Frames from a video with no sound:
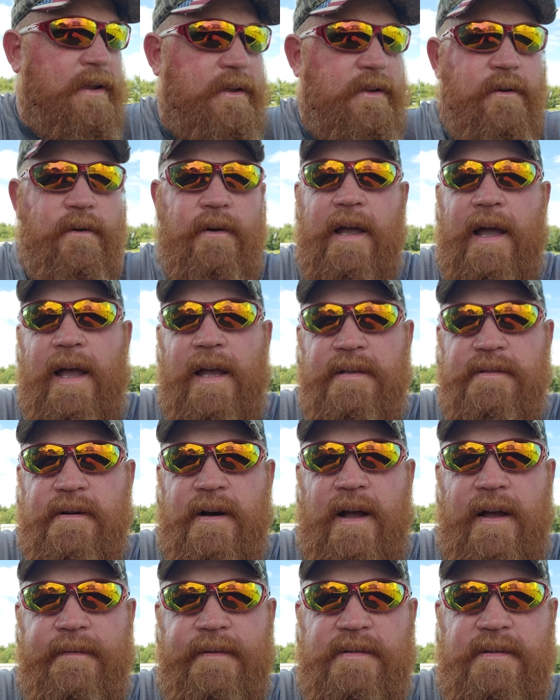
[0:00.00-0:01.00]
you guys are
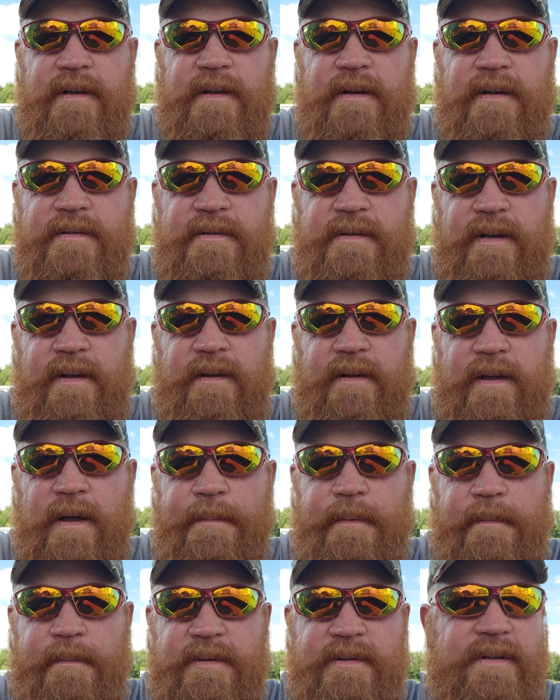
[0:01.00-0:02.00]
obviously going to see a
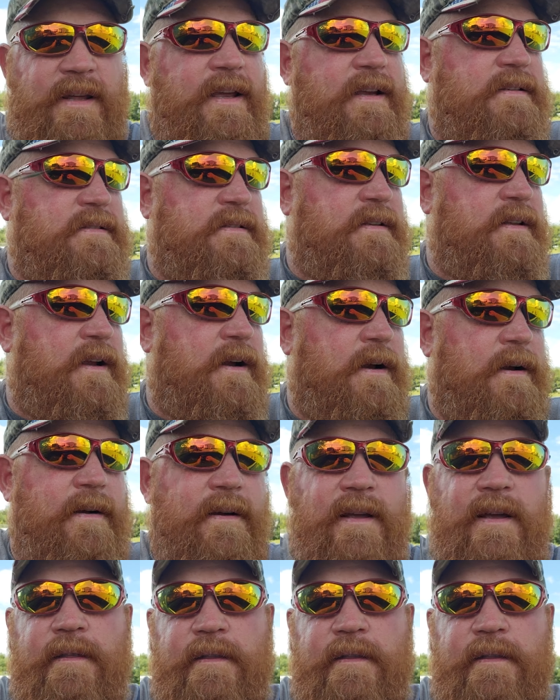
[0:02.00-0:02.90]
couple mistakes in there.